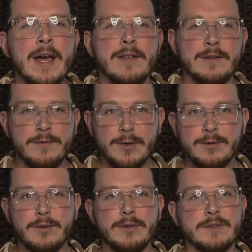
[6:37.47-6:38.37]
This
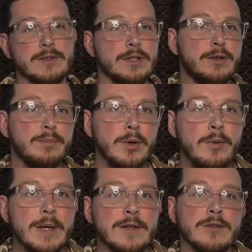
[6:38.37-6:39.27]
vocal is a little
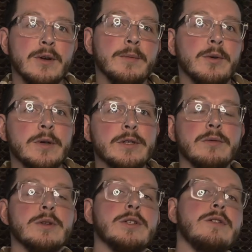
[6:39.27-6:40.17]
boomy, so I'm going to
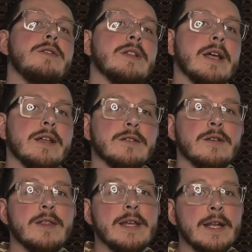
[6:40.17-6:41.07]
reduce that, so
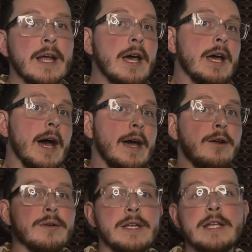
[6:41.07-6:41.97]
then I
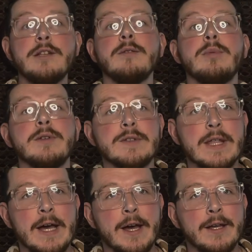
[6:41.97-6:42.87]
don't need to boost the
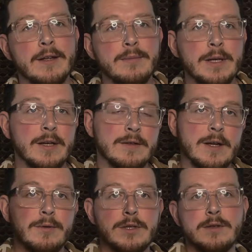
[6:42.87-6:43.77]
high end because I
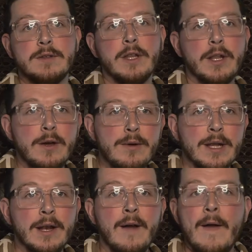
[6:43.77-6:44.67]
reduced the low
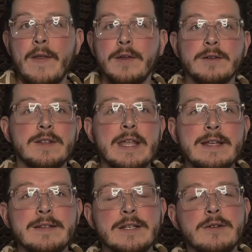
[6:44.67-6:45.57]
end. There's
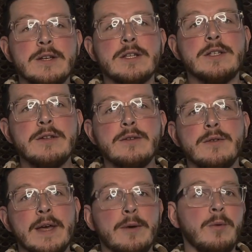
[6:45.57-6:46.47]
things that you can do
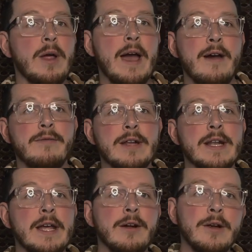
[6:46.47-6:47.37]
that will have an
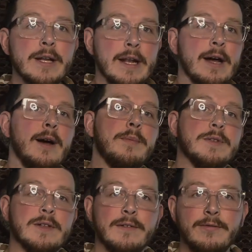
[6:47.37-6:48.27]
inherent and
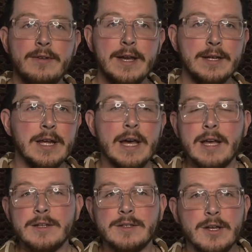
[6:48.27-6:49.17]
opposite effect,
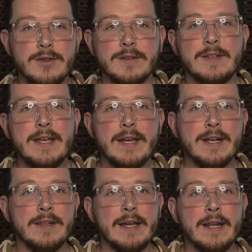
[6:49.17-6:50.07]
such as
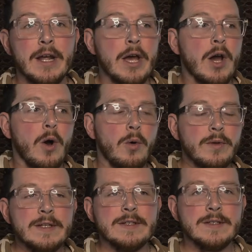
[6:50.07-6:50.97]
that
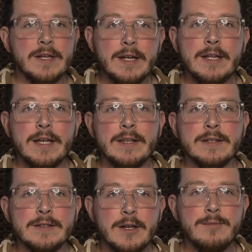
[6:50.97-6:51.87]
only studying the
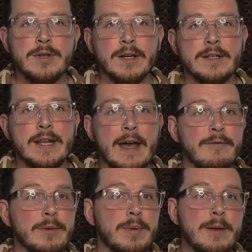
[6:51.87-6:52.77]
subject and
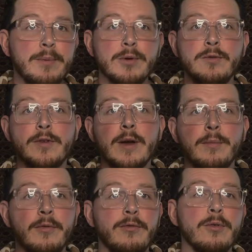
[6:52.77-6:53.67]
having people who've come
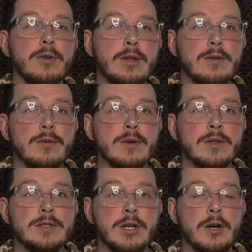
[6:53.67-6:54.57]
before you
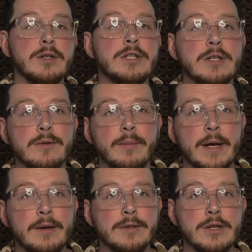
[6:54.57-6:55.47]
talk to you
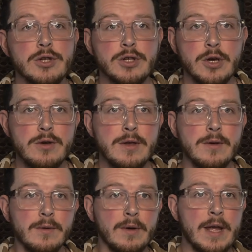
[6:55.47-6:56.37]
about and show
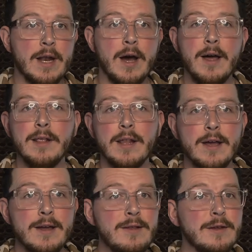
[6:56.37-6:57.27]
you. And
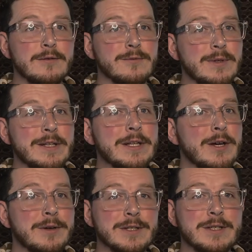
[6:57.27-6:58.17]
online, there's really
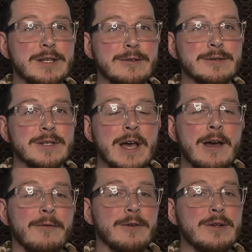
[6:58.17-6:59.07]
no excuse
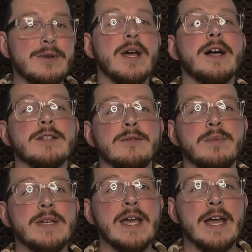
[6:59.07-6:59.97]
for you not to
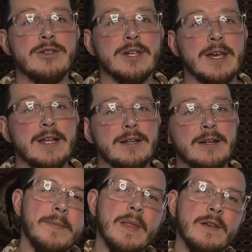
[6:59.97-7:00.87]
be educated.
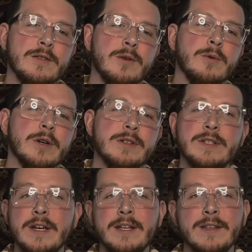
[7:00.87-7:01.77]
So we're
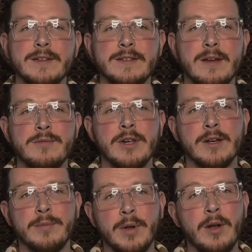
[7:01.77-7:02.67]
studying the
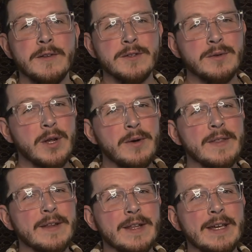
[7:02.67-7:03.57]
subject, but also knowing
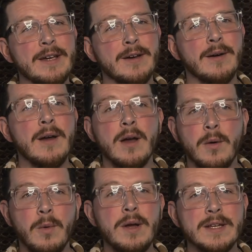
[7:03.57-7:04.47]
the lingo.
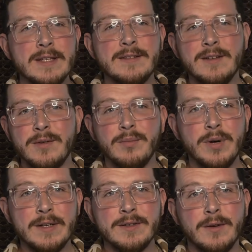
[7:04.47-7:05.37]
What is a
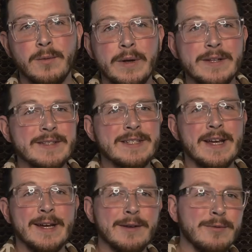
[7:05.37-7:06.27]
compressor? is
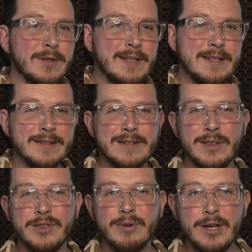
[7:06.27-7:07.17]
attack and release,
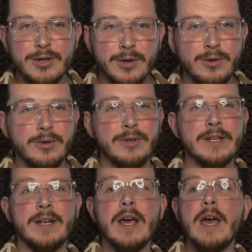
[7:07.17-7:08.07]
and threshold,
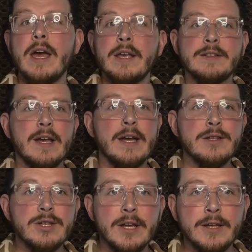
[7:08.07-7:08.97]
and
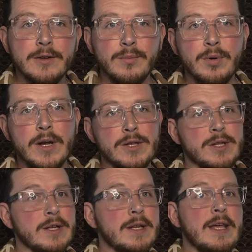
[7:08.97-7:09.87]
sidechain
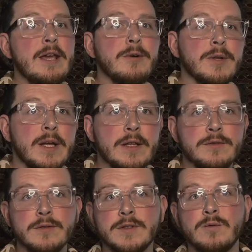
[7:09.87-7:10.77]
compression, and
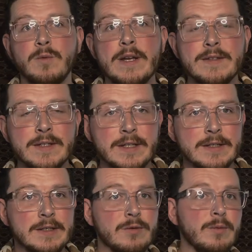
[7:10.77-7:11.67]
equalizers, and
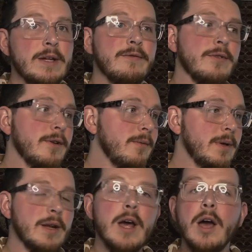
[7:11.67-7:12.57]
resonance, and reverb,
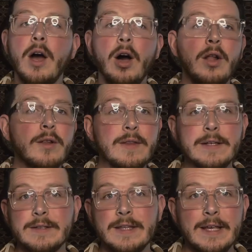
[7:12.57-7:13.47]
and all of
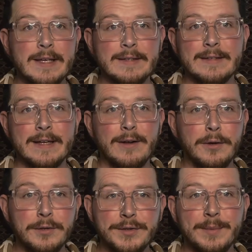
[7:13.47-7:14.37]
these things that
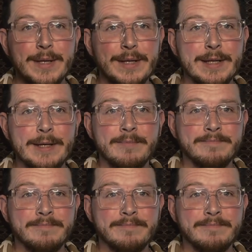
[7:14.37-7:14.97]
ultimately